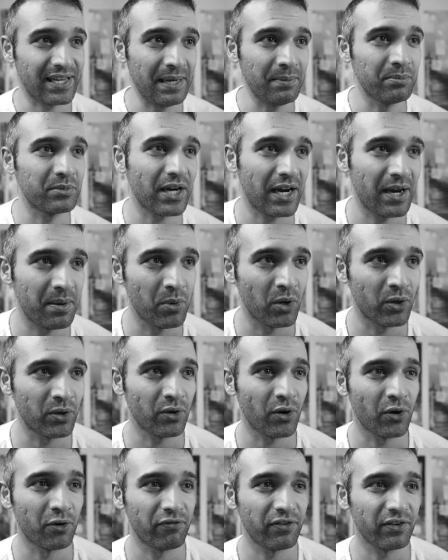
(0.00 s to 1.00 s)
same time
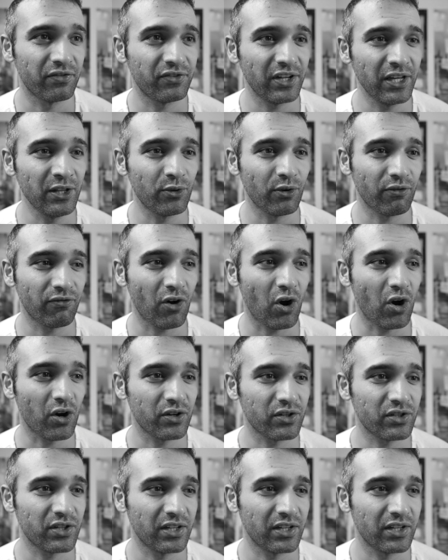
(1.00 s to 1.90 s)
on 15th of August,